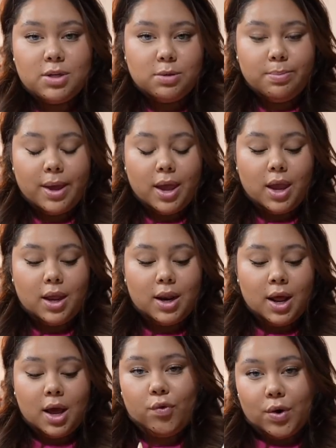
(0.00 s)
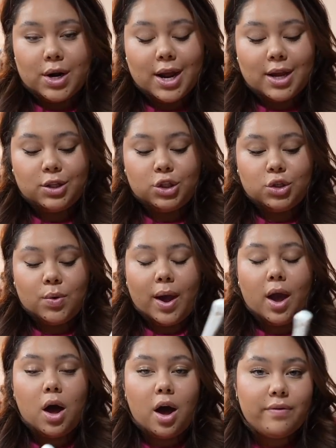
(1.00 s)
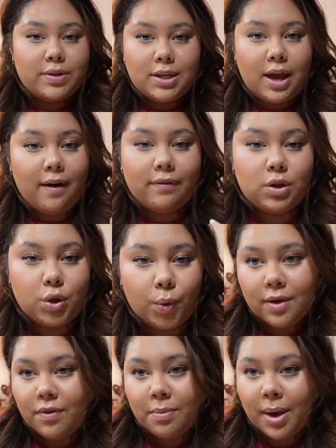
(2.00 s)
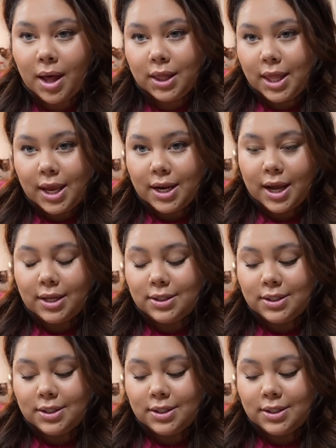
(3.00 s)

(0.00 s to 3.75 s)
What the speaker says: is playing Fortnite, so I obviously have to give him a late night